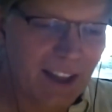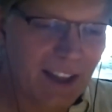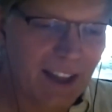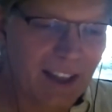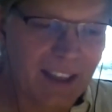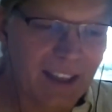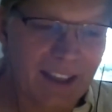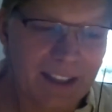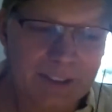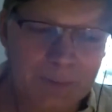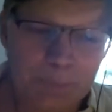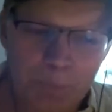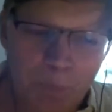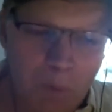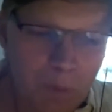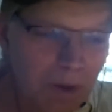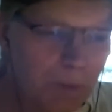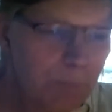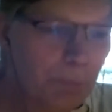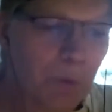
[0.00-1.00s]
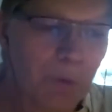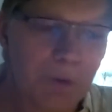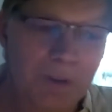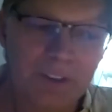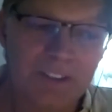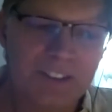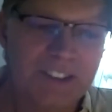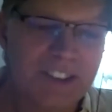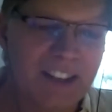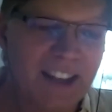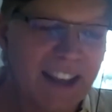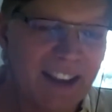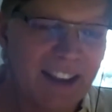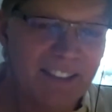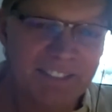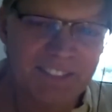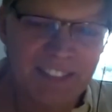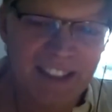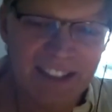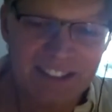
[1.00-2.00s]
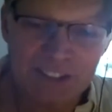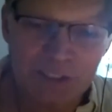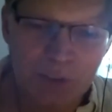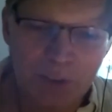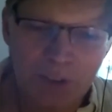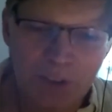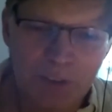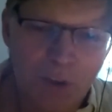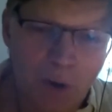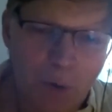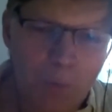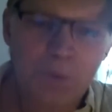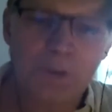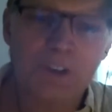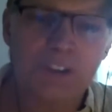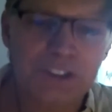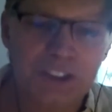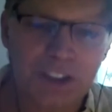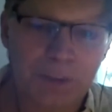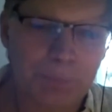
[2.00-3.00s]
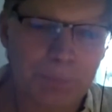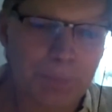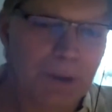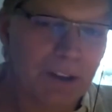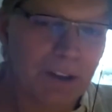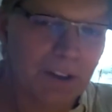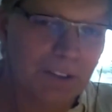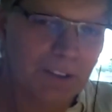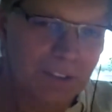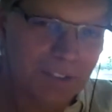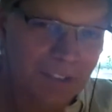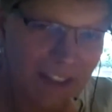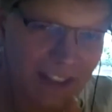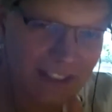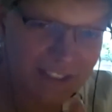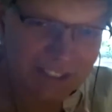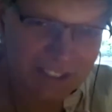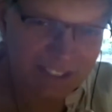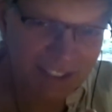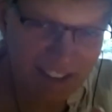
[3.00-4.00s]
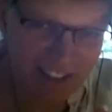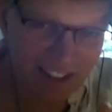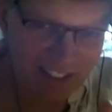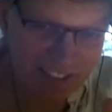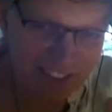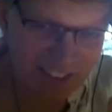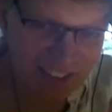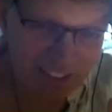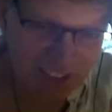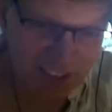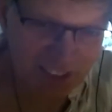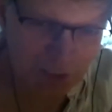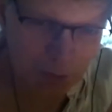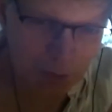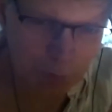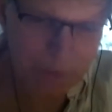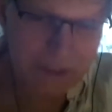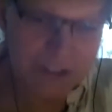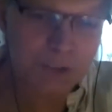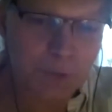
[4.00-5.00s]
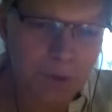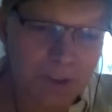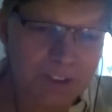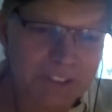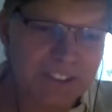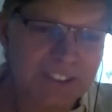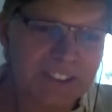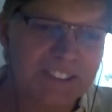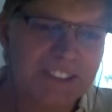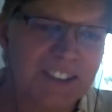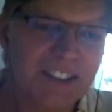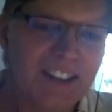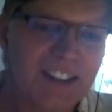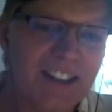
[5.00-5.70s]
It's more important to have that sort of ownership of the resources